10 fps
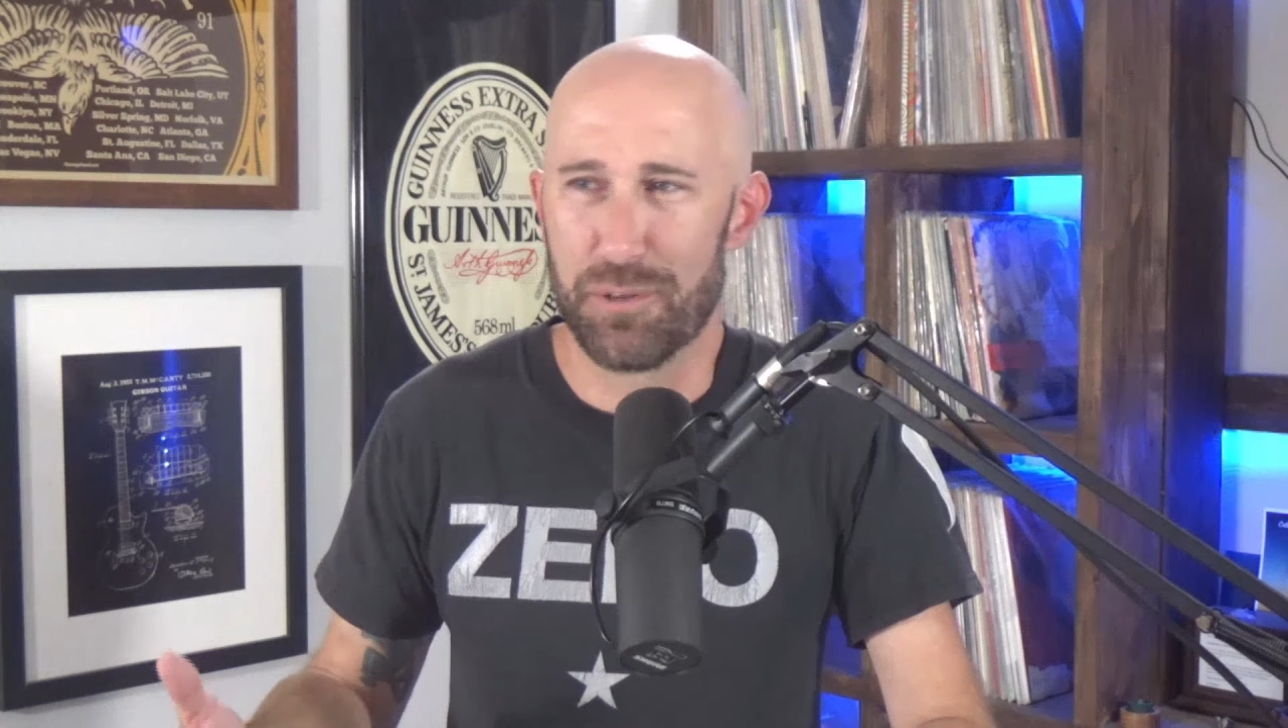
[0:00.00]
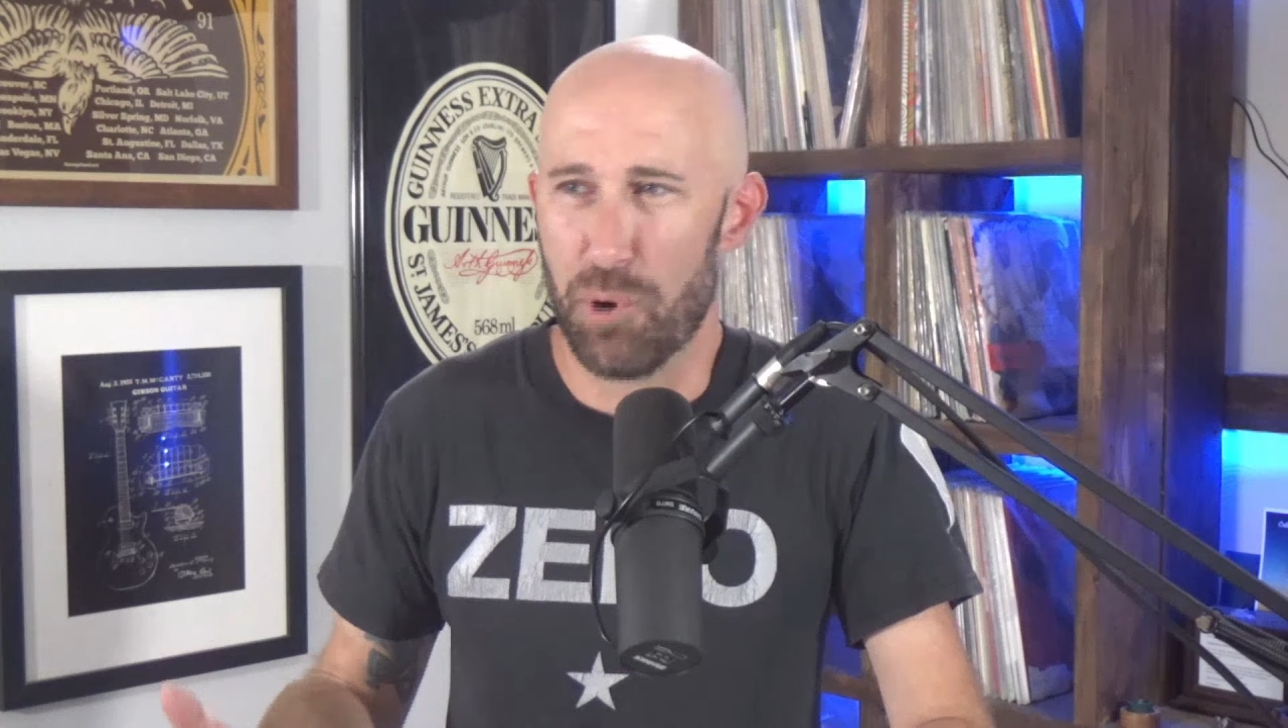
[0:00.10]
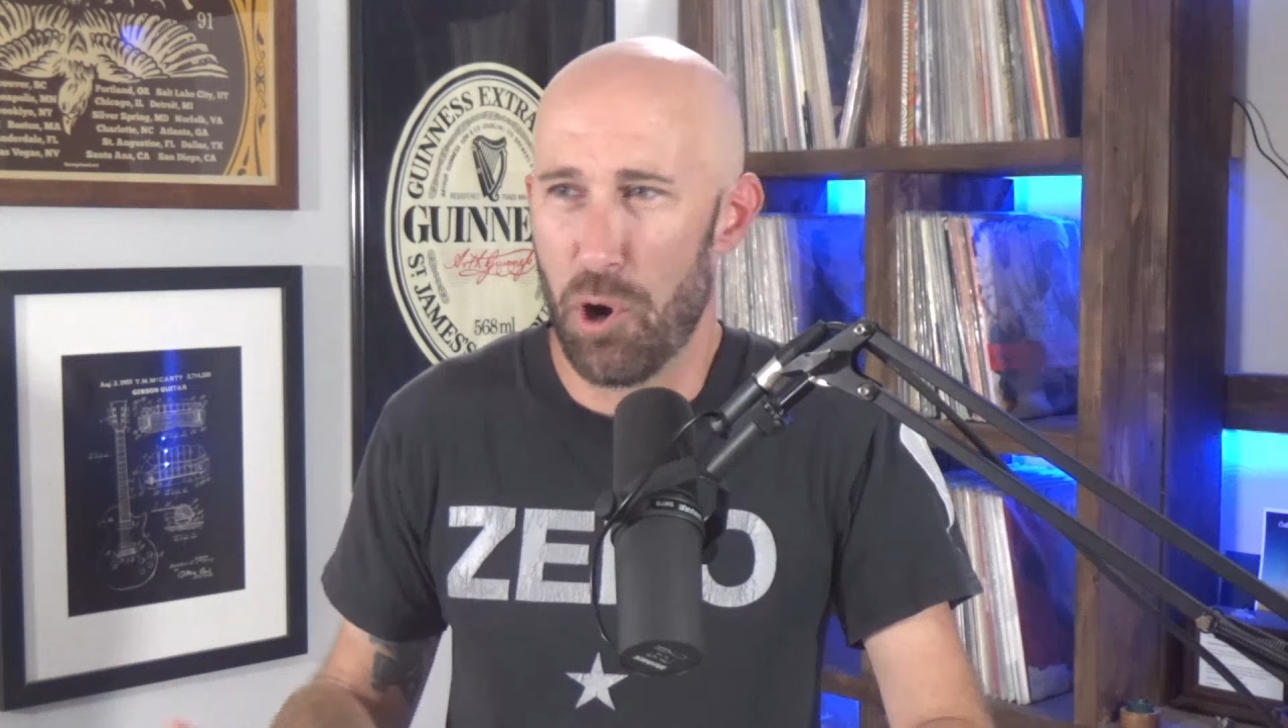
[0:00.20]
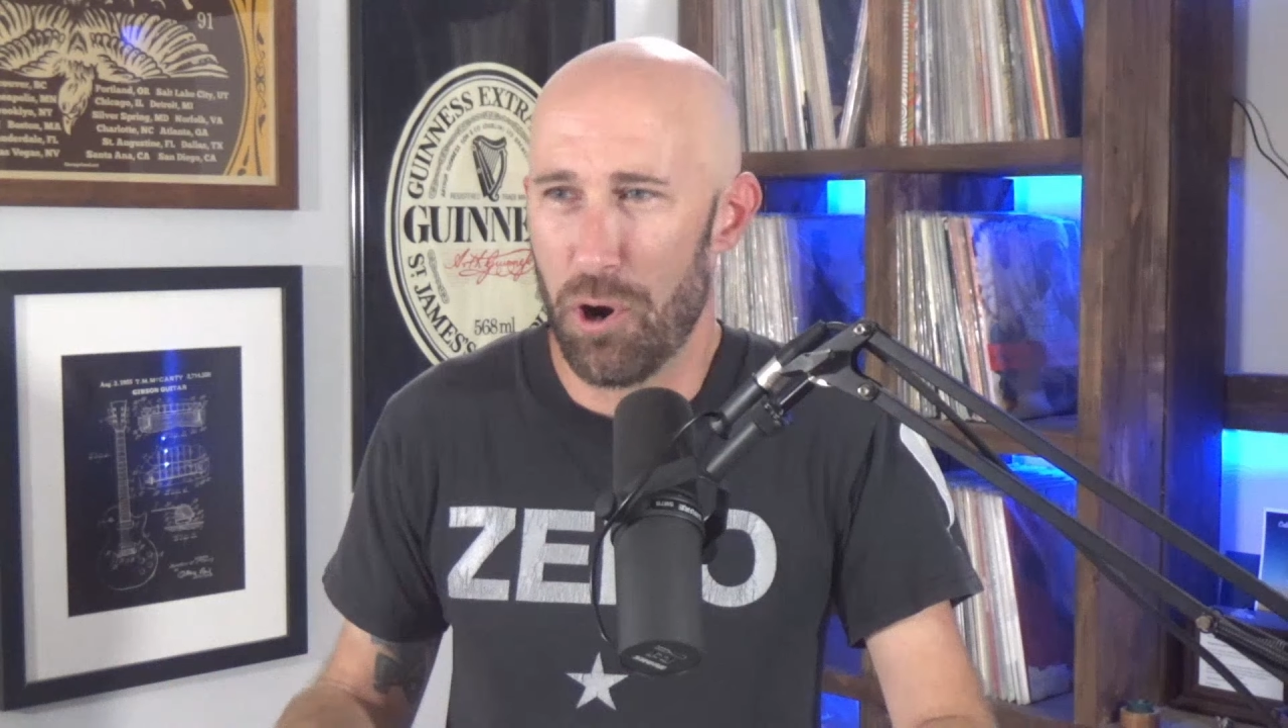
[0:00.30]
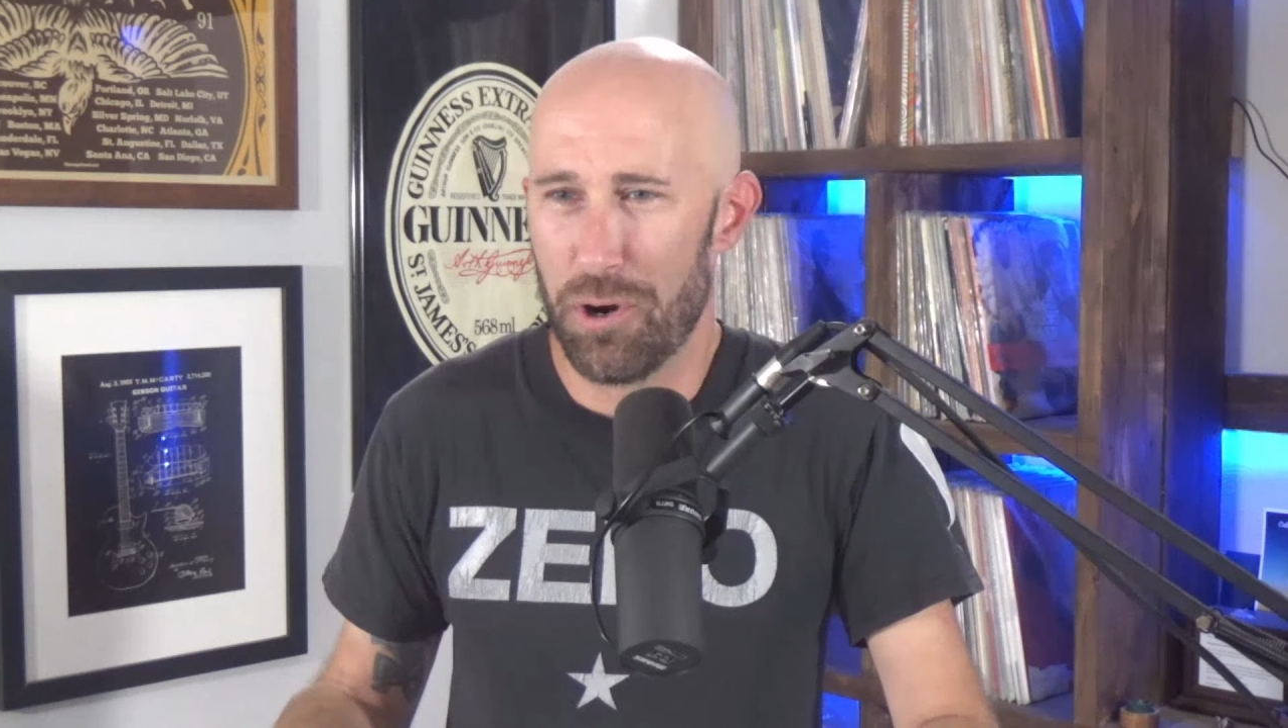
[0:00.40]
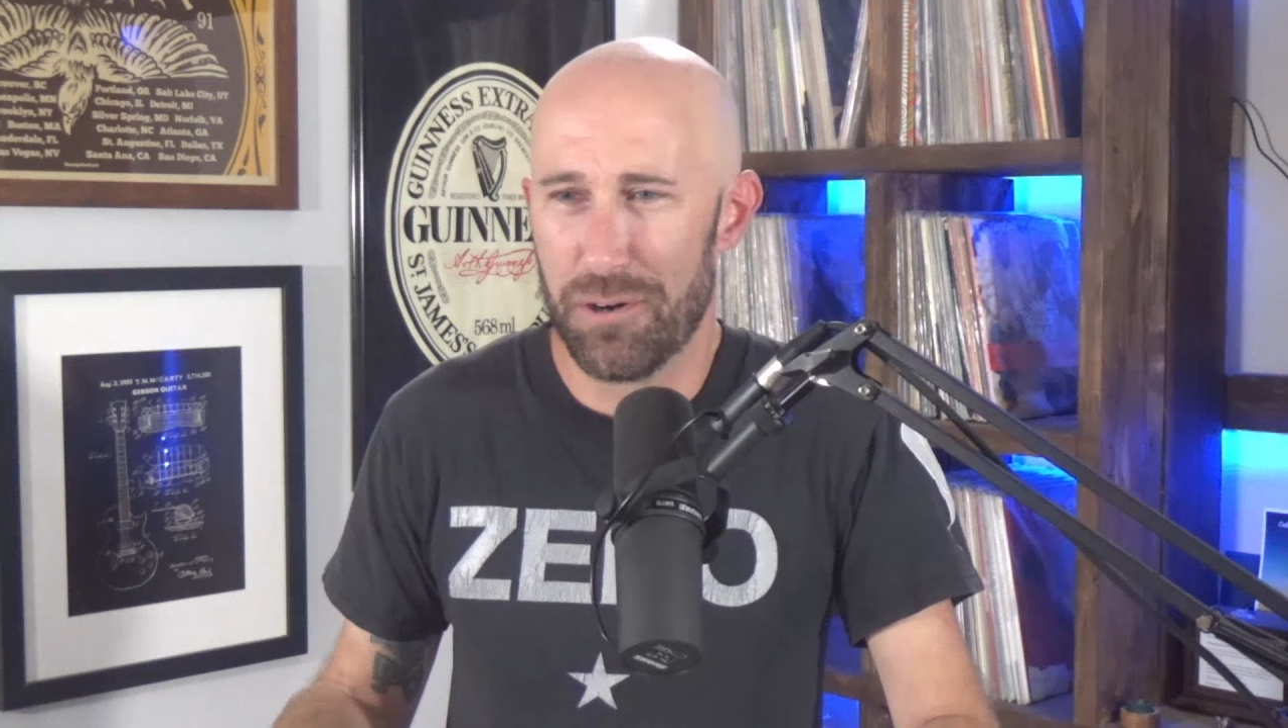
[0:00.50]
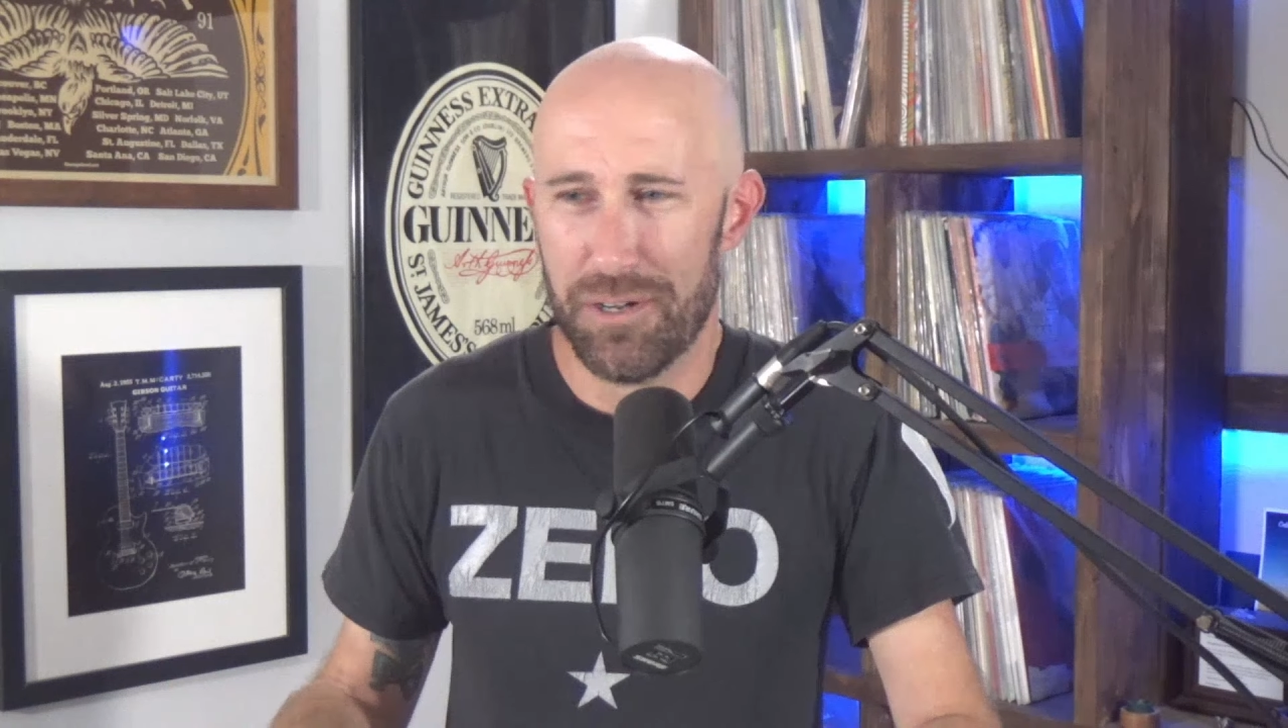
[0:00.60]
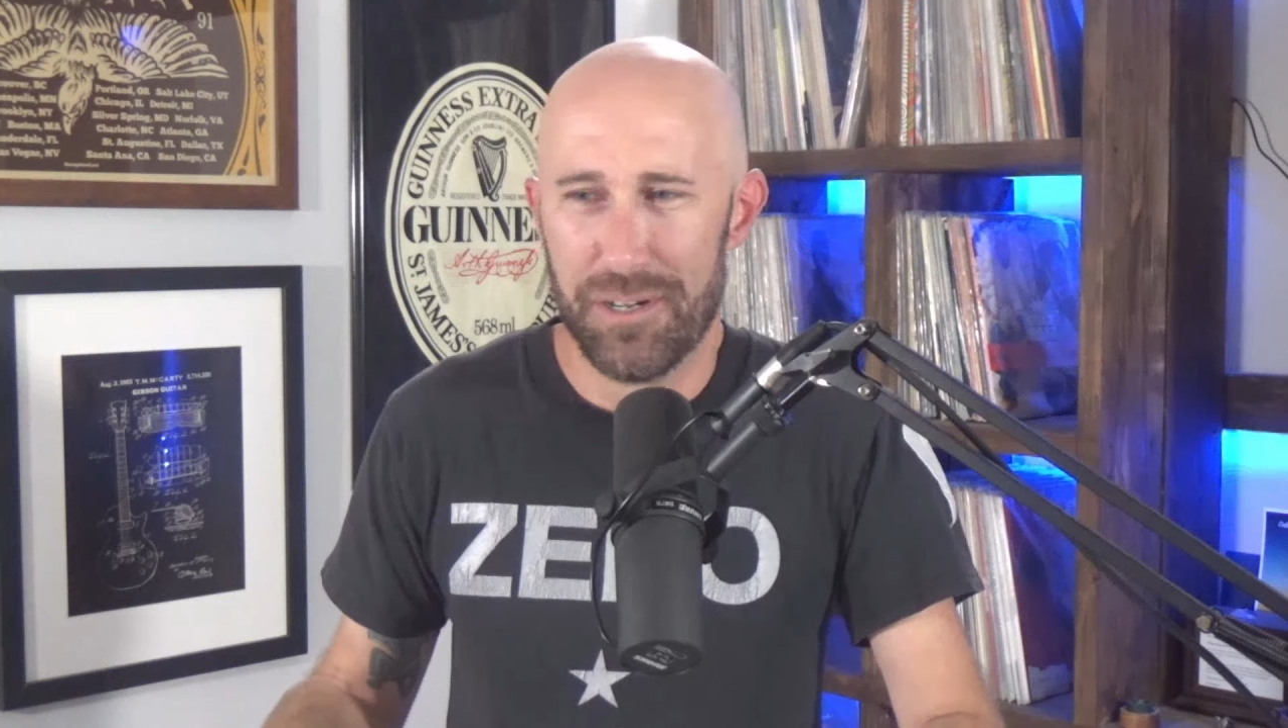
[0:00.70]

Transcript: bar.